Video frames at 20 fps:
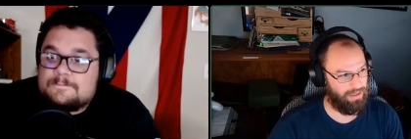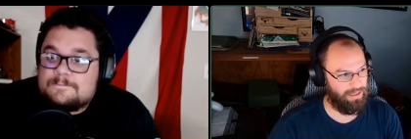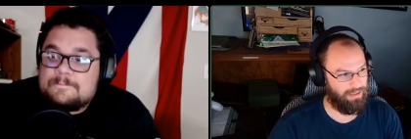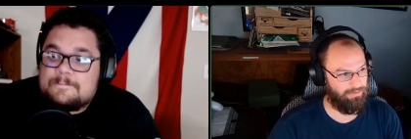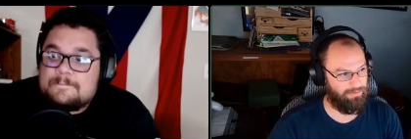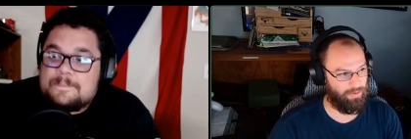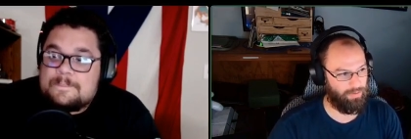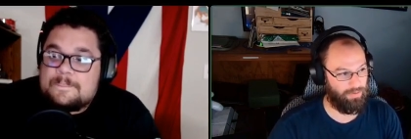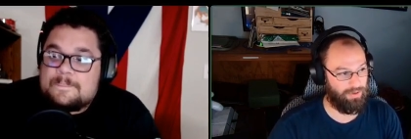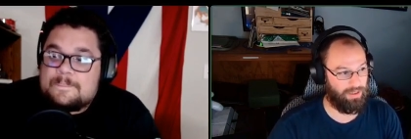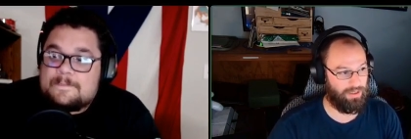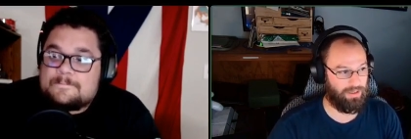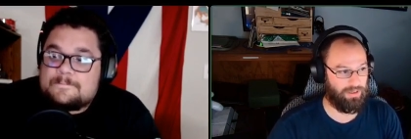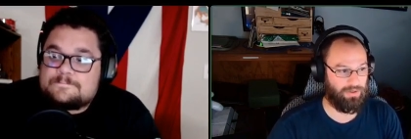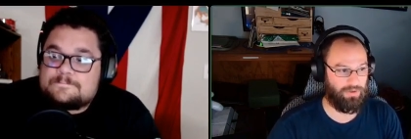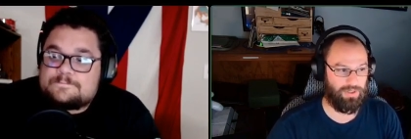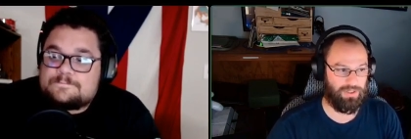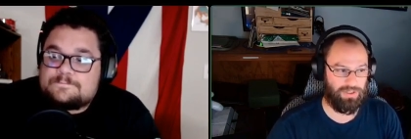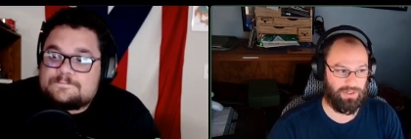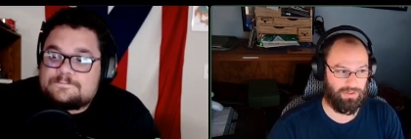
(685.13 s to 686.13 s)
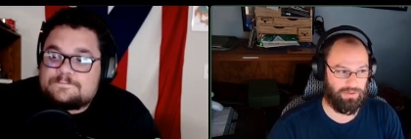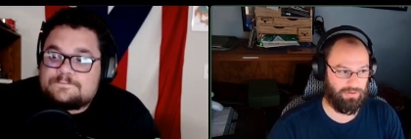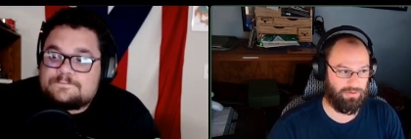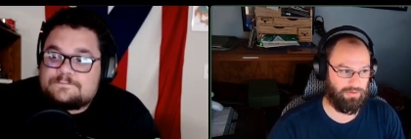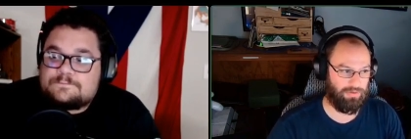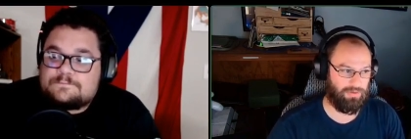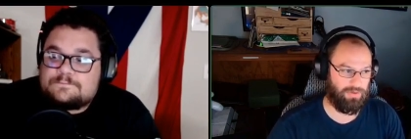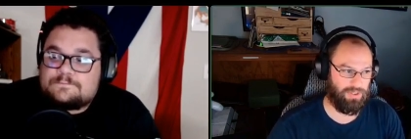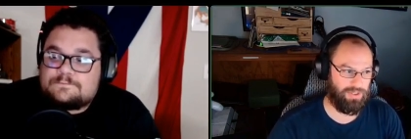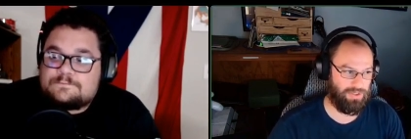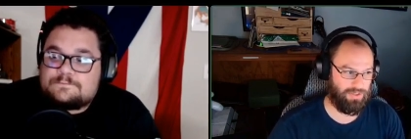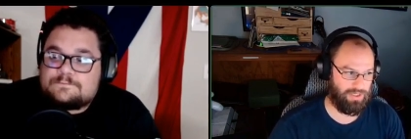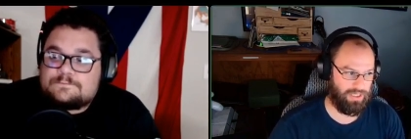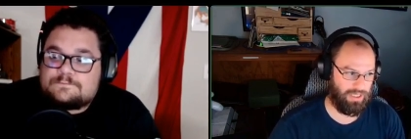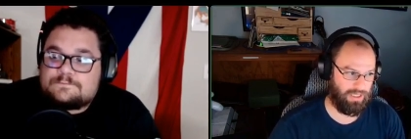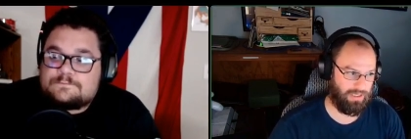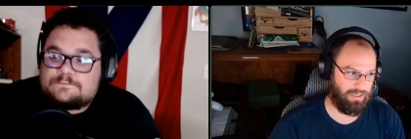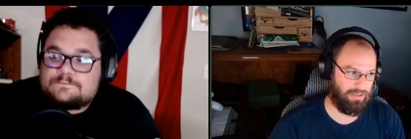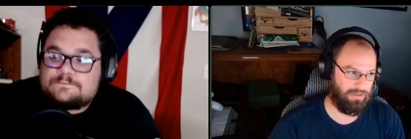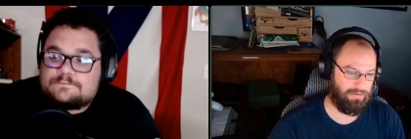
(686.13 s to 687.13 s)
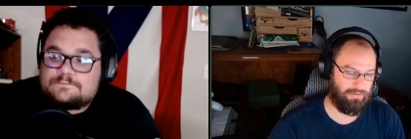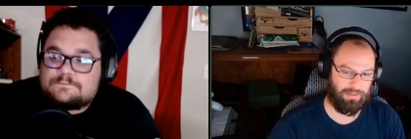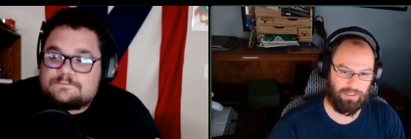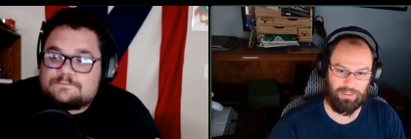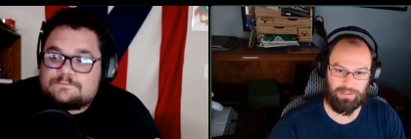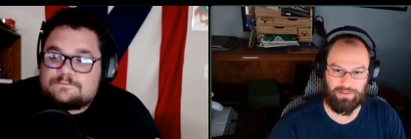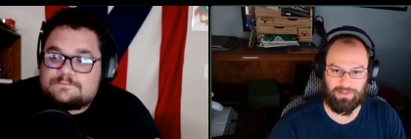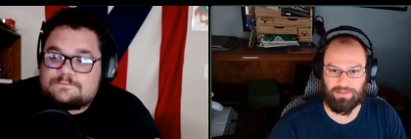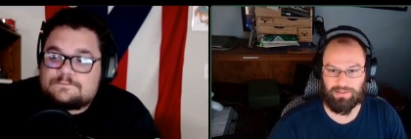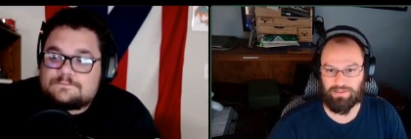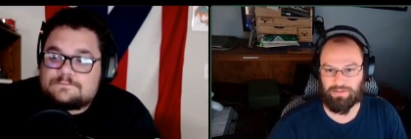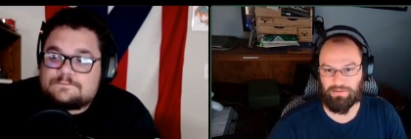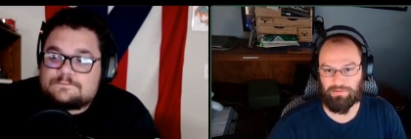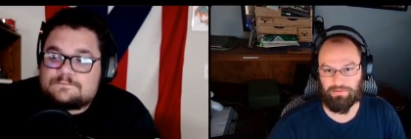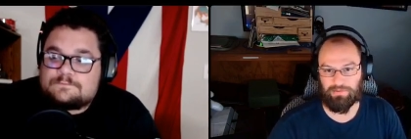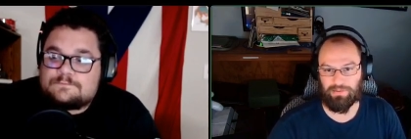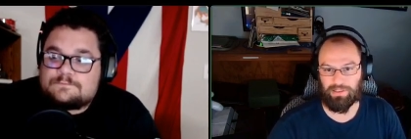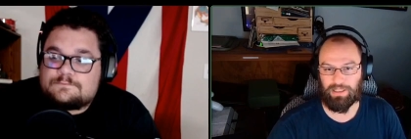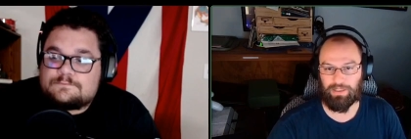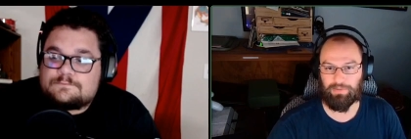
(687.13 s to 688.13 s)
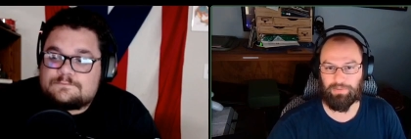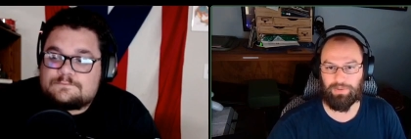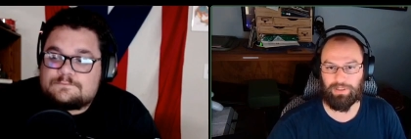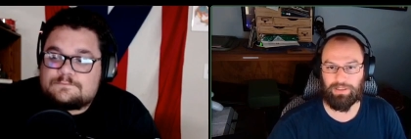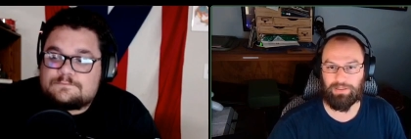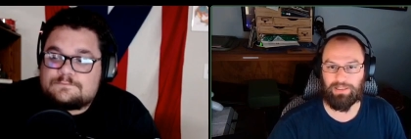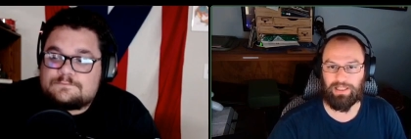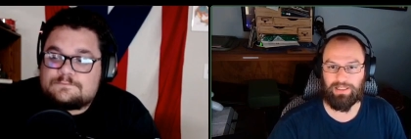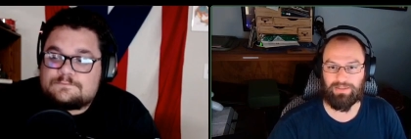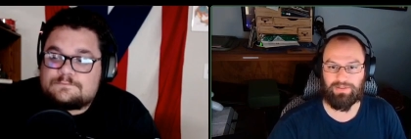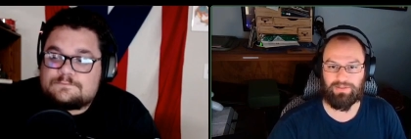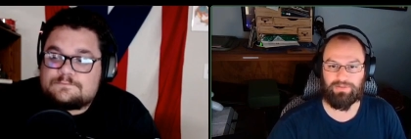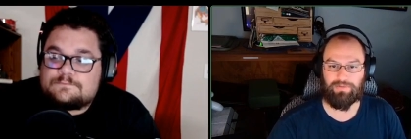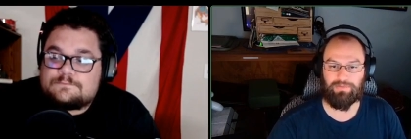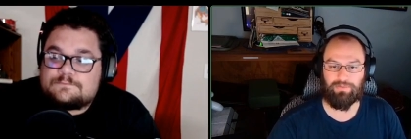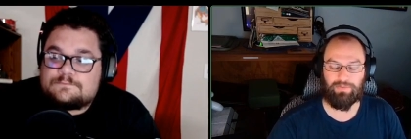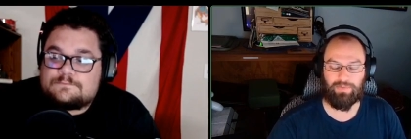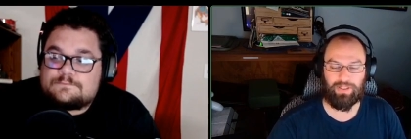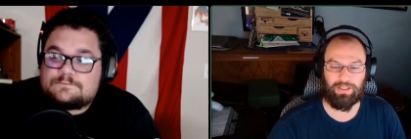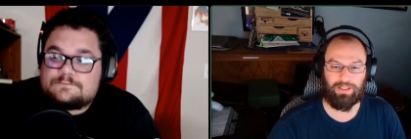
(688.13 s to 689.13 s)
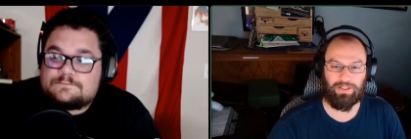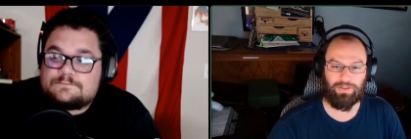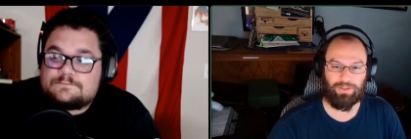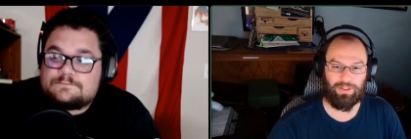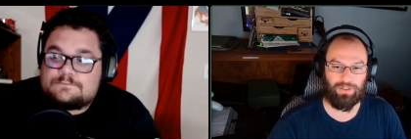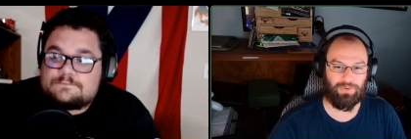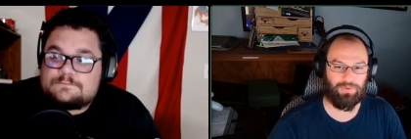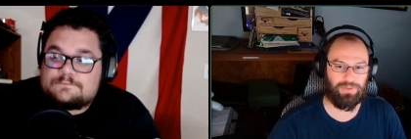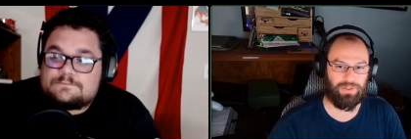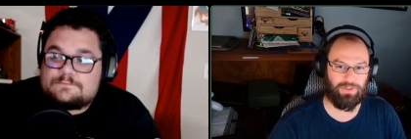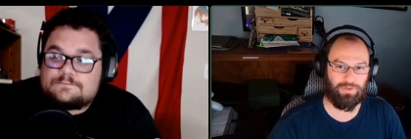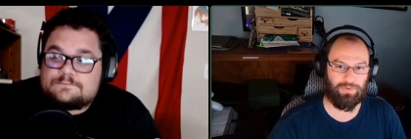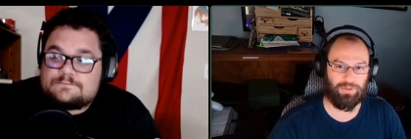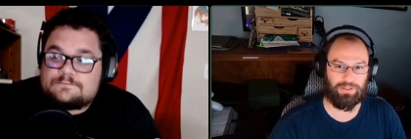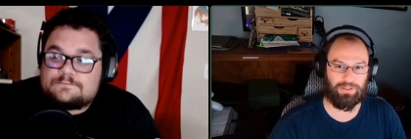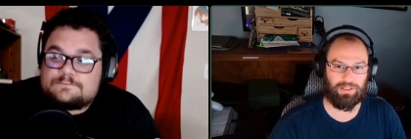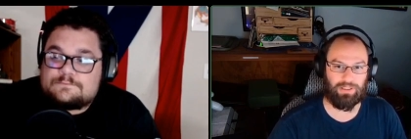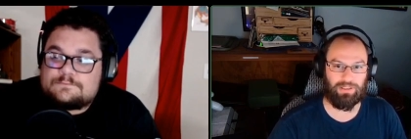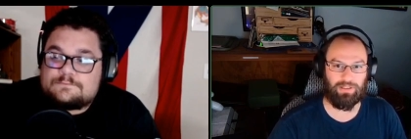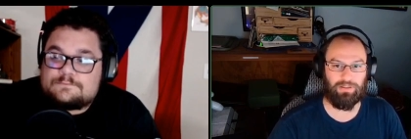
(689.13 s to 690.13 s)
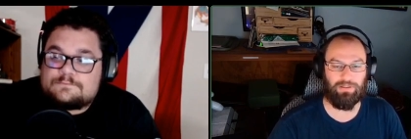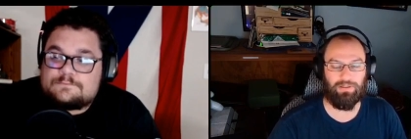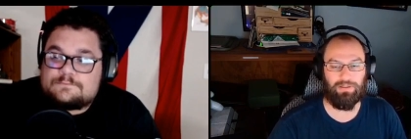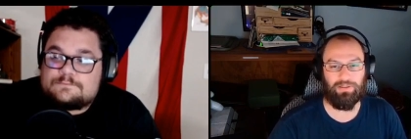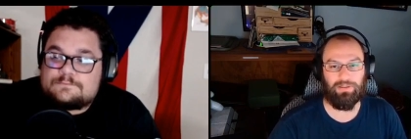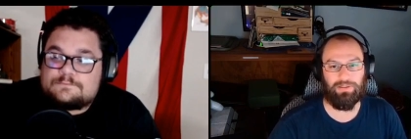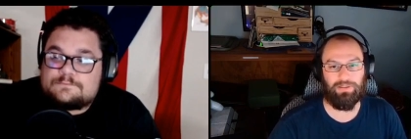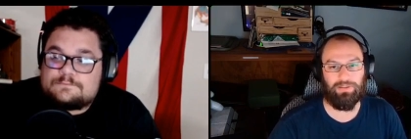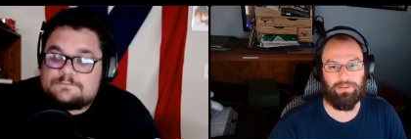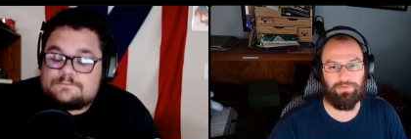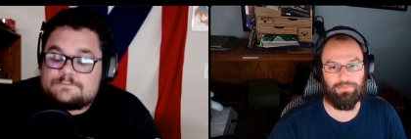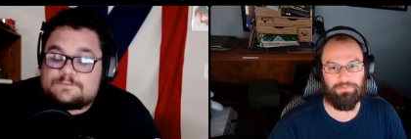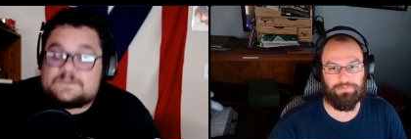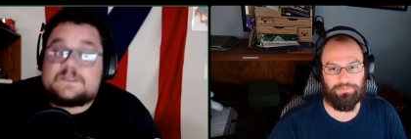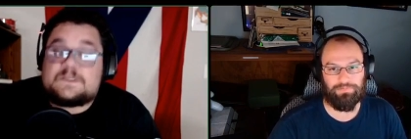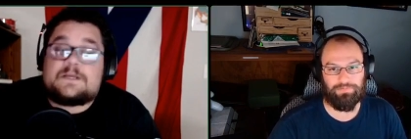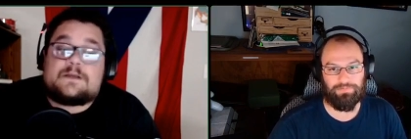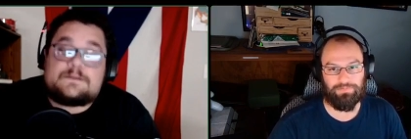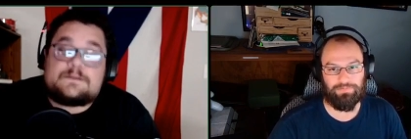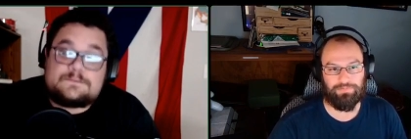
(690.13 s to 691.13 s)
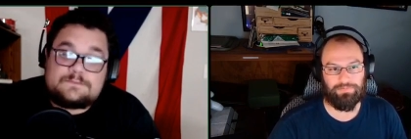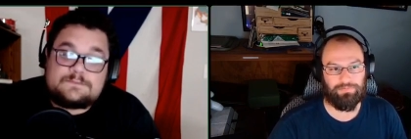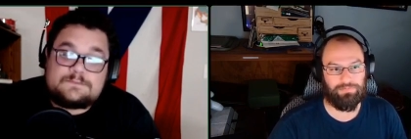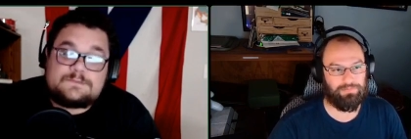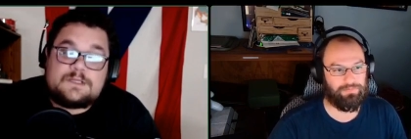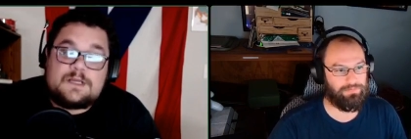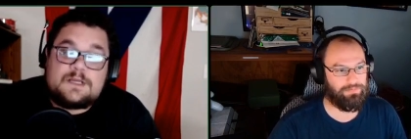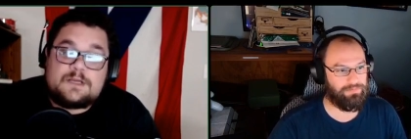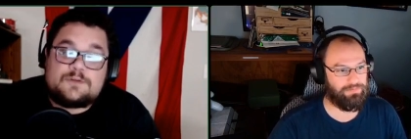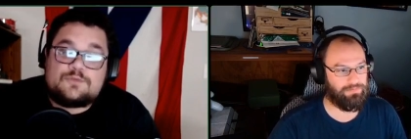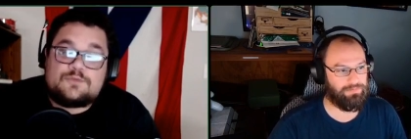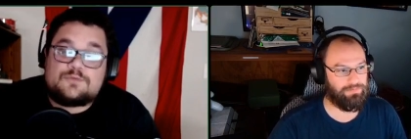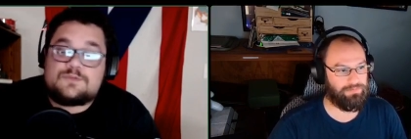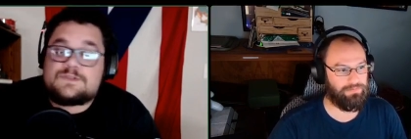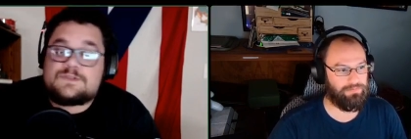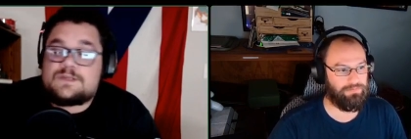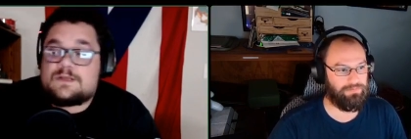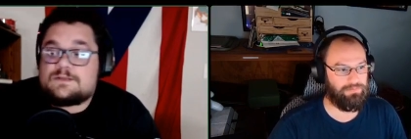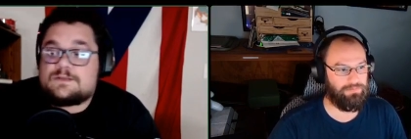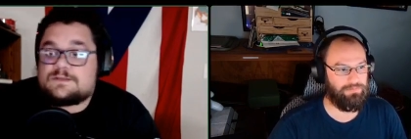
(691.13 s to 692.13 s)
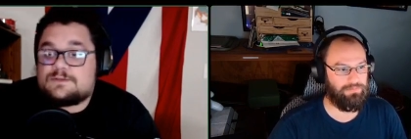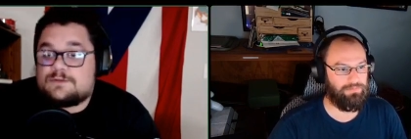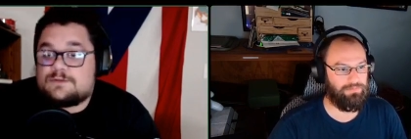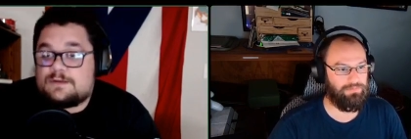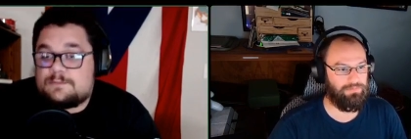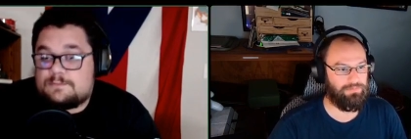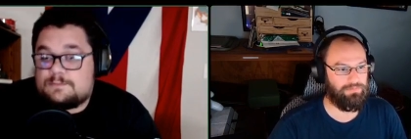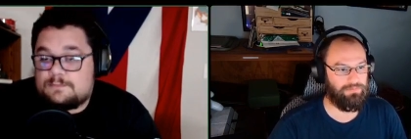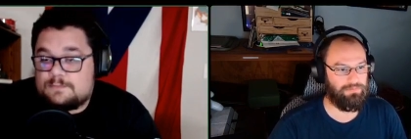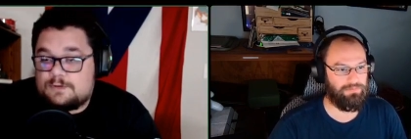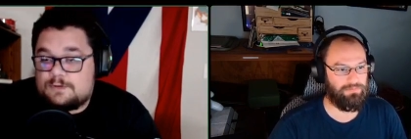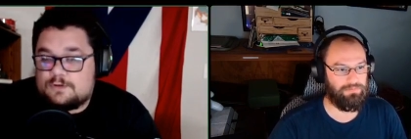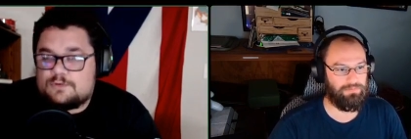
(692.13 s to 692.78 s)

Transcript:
Speaker 1: and if you're running creature creature deck, that's I mean that's like your go-to right there.
Speaker 2: Yeah, uh, Krosan's Grip or